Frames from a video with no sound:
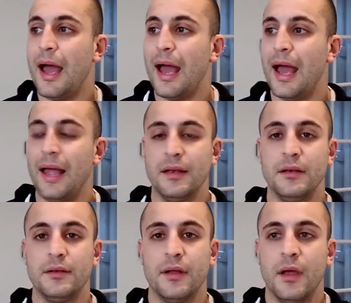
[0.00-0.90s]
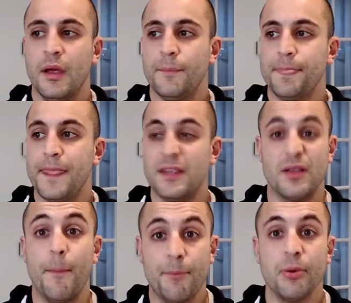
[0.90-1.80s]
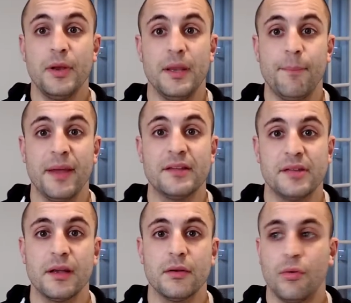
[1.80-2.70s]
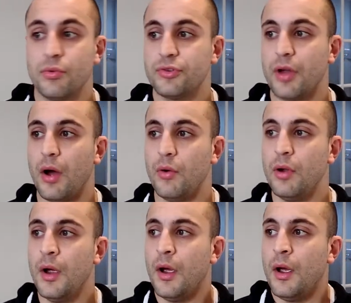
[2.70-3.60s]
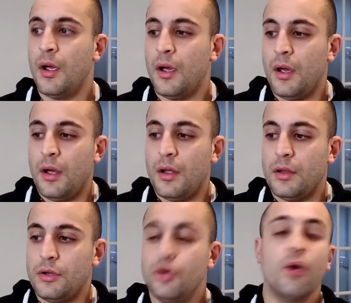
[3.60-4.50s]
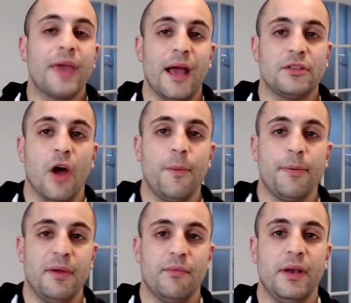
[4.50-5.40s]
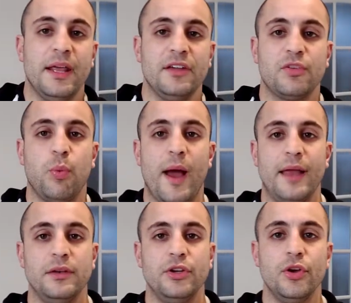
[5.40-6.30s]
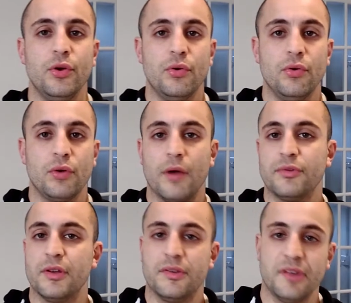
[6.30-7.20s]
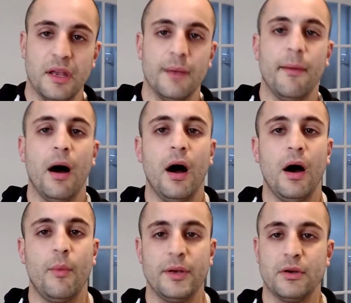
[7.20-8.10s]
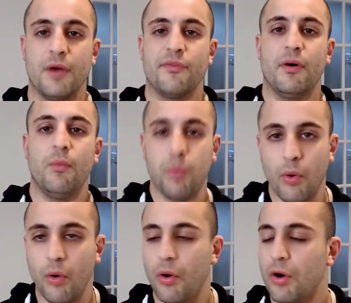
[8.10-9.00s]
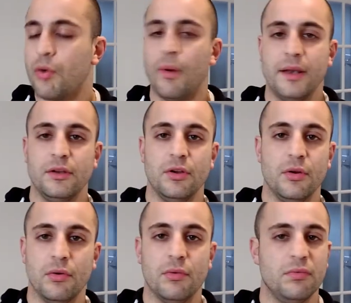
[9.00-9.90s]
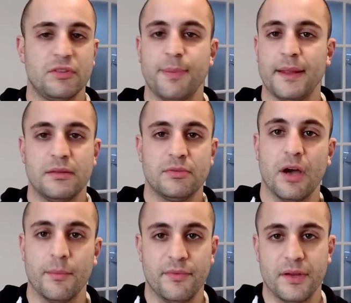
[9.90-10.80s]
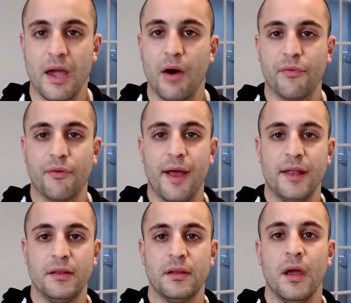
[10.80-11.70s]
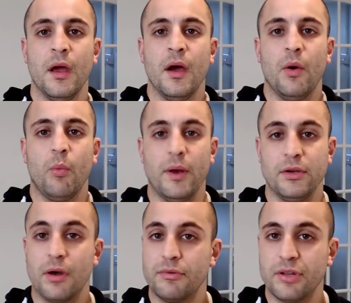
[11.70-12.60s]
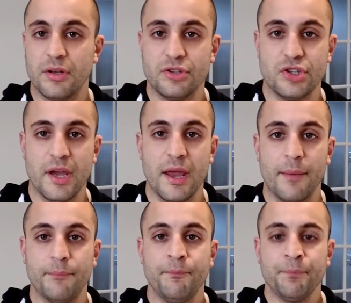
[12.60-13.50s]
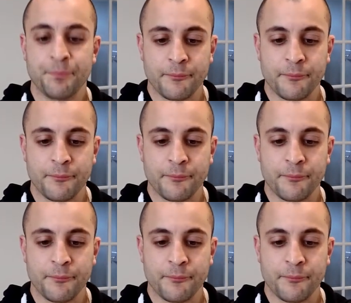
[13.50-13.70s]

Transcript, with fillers: And it's a pretty big signal. So you'll get a dopamine release when you go to the cinema, when you go for a walk, when you spend some time with your girlfriend, when you go to the gym,